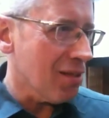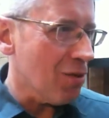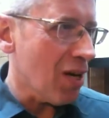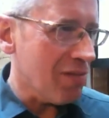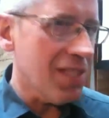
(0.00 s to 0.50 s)

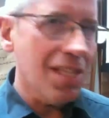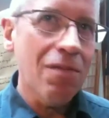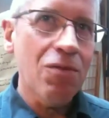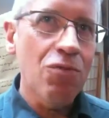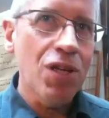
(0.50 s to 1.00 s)
I've seen
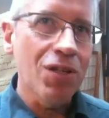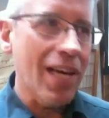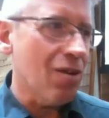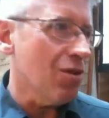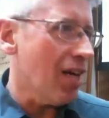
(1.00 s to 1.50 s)
it for real
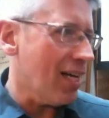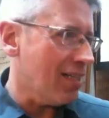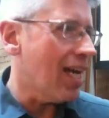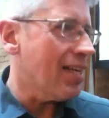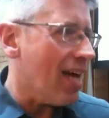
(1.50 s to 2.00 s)
now,
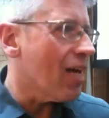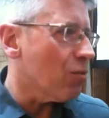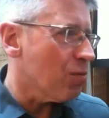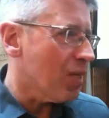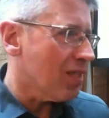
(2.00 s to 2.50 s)
and that
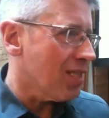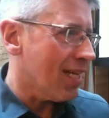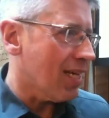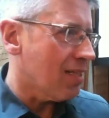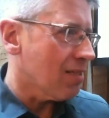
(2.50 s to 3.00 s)
helps me
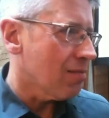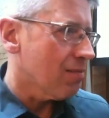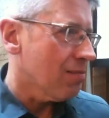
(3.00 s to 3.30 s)
understand.